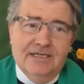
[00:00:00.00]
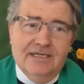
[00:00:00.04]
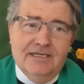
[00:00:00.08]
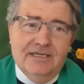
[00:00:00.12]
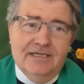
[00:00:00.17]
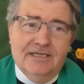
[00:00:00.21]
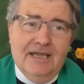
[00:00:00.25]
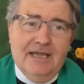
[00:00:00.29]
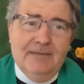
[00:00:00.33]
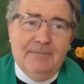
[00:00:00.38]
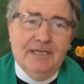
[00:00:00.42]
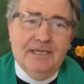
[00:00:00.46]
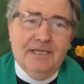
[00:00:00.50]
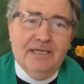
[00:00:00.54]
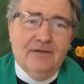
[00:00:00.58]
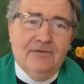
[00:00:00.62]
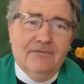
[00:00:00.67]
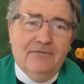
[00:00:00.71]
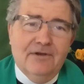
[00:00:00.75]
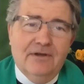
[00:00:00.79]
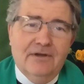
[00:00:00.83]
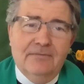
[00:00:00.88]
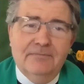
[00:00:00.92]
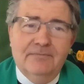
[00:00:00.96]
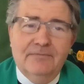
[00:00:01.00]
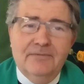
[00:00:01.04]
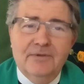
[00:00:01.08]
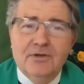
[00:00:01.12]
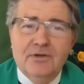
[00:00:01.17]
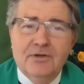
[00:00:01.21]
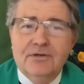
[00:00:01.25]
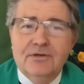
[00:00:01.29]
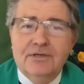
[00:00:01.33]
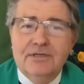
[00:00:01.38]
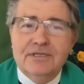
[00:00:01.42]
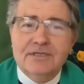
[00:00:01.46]
Abigail von
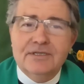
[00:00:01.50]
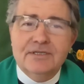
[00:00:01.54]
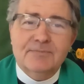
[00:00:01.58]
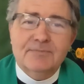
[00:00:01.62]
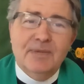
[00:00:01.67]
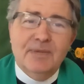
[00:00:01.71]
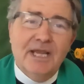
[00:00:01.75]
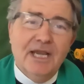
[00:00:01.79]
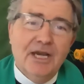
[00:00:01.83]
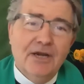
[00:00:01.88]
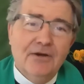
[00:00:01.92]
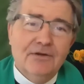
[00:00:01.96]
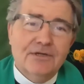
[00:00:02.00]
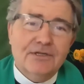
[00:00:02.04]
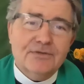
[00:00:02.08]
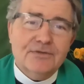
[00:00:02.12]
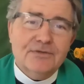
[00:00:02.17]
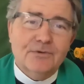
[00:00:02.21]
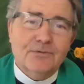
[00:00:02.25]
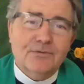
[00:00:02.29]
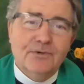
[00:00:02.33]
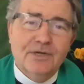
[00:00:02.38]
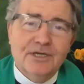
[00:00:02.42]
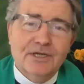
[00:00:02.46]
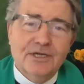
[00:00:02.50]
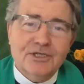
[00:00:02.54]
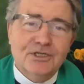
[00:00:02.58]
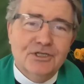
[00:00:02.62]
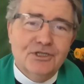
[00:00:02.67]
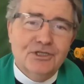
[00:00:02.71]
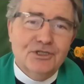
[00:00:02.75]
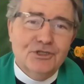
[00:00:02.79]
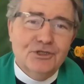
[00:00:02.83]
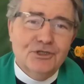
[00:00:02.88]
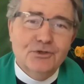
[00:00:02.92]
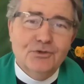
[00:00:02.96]
Buren's parents were
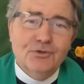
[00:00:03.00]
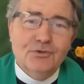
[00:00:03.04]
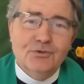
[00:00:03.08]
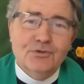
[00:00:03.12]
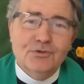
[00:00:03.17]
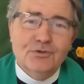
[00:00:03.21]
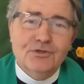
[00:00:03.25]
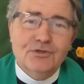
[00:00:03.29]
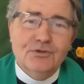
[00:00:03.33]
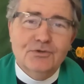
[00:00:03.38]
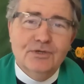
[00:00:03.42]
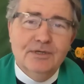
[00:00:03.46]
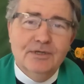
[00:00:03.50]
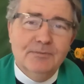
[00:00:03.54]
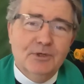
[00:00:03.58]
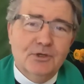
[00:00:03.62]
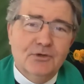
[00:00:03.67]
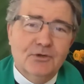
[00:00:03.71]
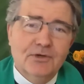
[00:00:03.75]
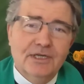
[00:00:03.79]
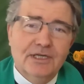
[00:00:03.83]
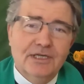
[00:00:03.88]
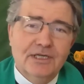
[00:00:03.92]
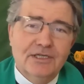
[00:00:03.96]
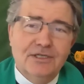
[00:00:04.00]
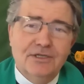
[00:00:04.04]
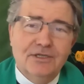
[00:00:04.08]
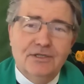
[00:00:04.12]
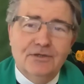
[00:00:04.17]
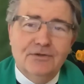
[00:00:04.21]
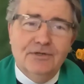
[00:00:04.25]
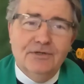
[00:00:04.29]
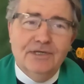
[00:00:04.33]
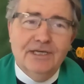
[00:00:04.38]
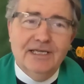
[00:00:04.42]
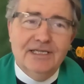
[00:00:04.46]
Russian Jews who immigrated to the
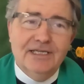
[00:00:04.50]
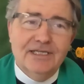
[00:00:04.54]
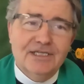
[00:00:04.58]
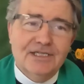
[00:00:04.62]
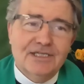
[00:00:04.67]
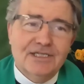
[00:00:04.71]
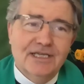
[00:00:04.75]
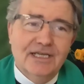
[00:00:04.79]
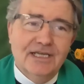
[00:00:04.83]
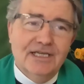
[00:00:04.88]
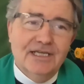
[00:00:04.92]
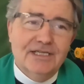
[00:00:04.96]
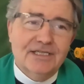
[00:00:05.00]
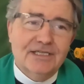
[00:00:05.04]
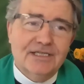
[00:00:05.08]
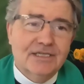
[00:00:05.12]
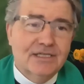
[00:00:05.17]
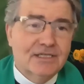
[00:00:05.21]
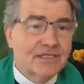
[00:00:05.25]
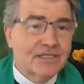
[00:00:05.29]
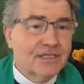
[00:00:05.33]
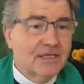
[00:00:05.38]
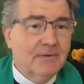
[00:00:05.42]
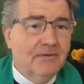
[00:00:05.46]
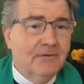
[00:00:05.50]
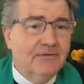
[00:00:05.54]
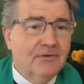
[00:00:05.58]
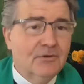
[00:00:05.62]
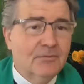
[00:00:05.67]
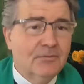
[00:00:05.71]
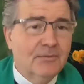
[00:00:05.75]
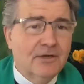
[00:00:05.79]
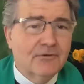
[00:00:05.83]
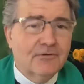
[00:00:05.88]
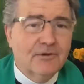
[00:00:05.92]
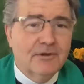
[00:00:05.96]
United States. Some of you
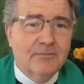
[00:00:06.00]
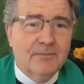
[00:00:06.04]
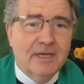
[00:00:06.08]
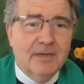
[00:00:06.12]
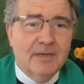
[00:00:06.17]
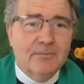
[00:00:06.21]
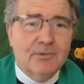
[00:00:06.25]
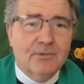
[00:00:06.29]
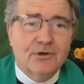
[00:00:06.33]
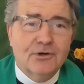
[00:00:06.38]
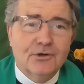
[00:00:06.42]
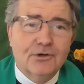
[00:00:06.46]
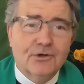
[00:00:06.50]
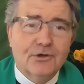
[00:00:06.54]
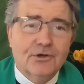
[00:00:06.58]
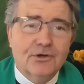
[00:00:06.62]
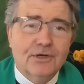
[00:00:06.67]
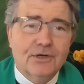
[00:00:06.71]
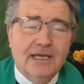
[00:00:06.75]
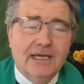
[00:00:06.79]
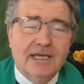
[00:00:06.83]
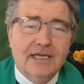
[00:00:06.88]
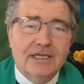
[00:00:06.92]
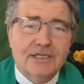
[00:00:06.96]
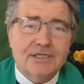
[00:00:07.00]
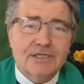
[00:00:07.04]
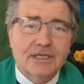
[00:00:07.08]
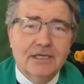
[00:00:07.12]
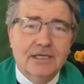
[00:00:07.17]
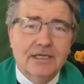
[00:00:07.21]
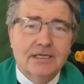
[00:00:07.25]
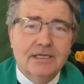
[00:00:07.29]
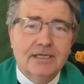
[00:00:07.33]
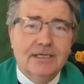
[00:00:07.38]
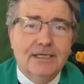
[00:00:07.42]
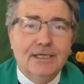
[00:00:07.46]
may remember her as
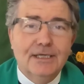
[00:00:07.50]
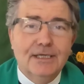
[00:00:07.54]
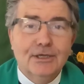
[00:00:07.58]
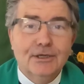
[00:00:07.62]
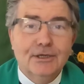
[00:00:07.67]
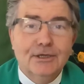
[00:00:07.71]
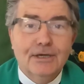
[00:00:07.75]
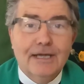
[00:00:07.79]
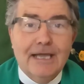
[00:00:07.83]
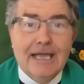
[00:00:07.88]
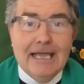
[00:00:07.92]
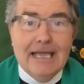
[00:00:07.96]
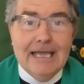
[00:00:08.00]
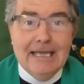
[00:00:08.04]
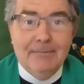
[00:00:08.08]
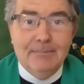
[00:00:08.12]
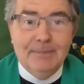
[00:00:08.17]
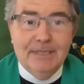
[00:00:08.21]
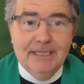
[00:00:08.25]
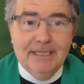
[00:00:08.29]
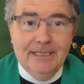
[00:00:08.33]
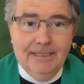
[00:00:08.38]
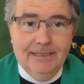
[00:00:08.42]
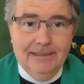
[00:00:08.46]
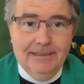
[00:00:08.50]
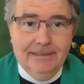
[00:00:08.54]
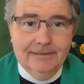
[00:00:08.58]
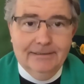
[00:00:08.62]
Dear Abby,